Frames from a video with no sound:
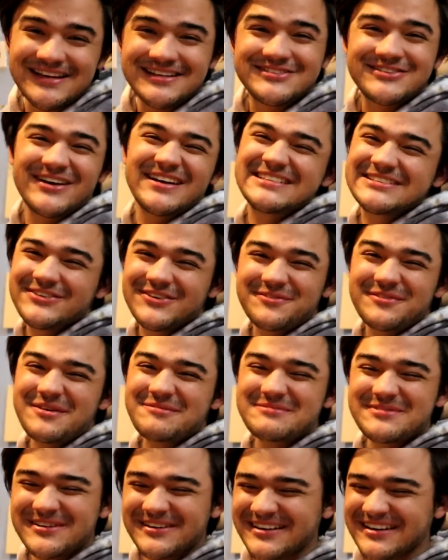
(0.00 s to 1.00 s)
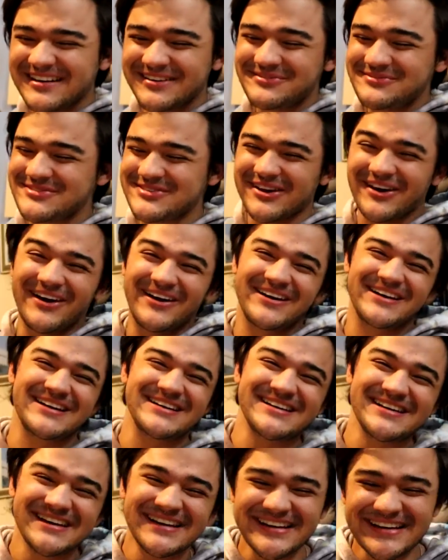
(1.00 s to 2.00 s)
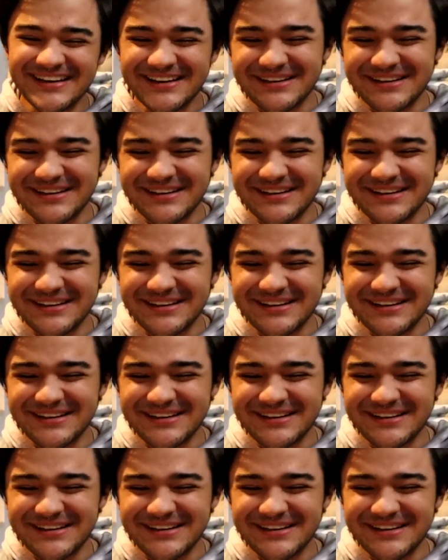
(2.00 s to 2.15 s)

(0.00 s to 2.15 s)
I tried to remember. I'm sorry.